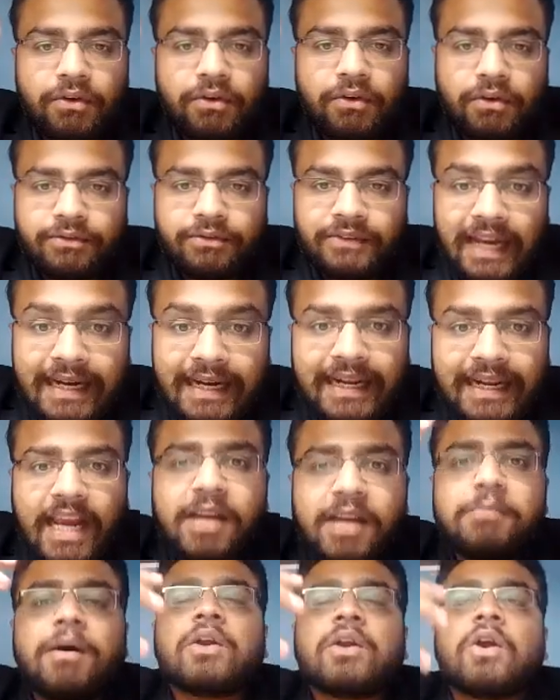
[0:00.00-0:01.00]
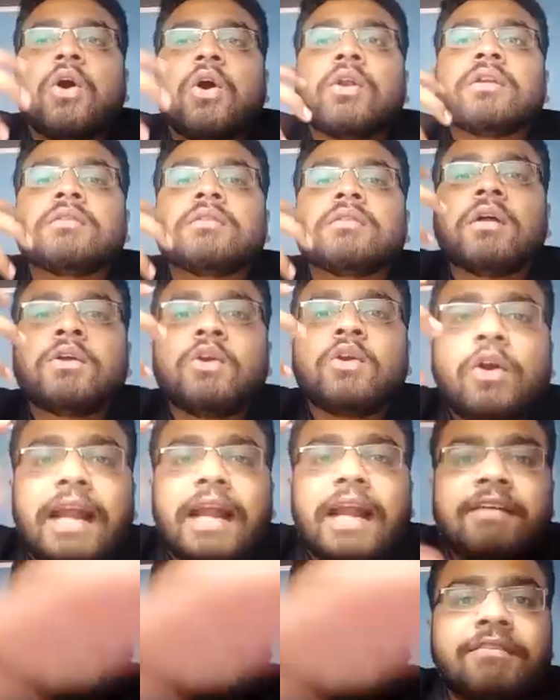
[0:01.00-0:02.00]
that caliber, or not
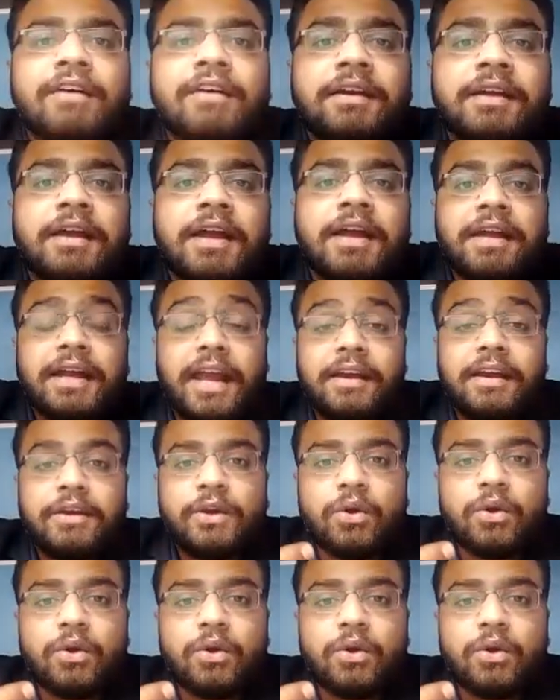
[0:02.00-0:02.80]
everyone can,